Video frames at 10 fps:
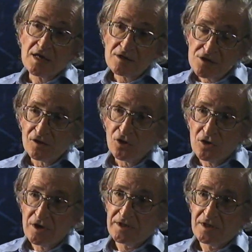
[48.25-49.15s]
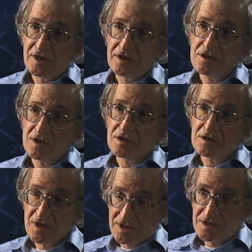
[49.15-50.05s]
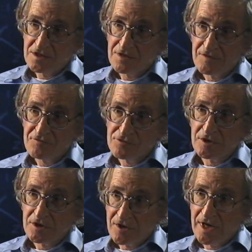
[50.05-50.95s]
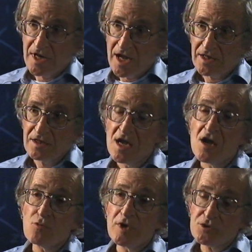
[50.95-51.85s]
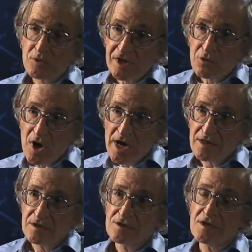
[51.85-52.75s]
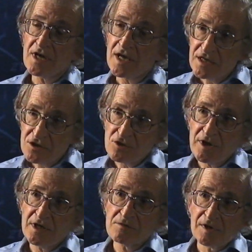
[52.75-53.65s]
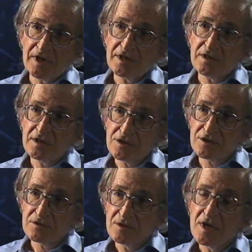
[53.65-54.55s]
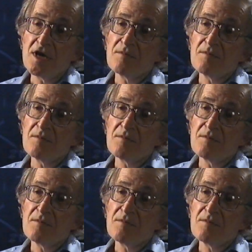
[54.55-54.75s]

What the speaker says: Now, there's a law in the United States, 1974 Trade Act, which requires that any trade-related issue